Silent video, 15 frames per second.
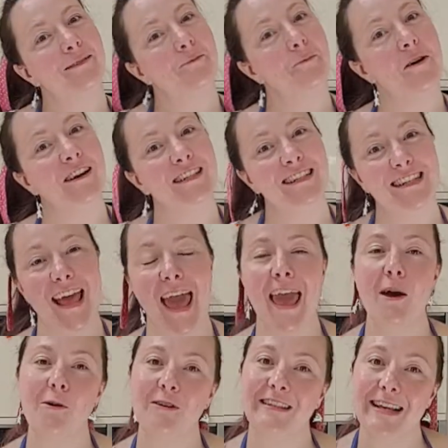one
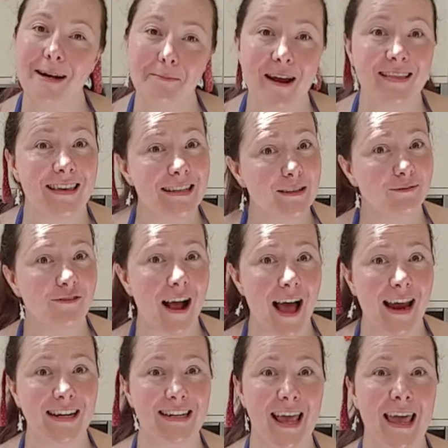day or celebrate this
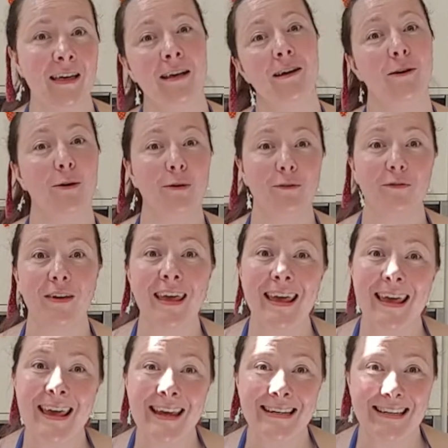Friday on
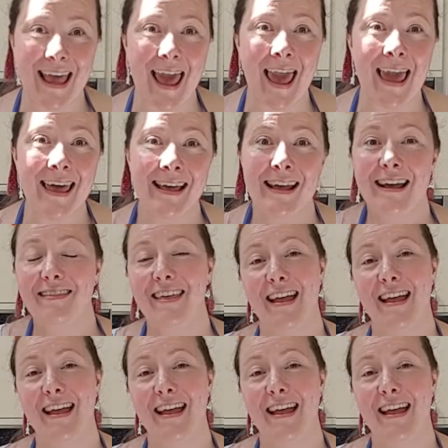VE Day,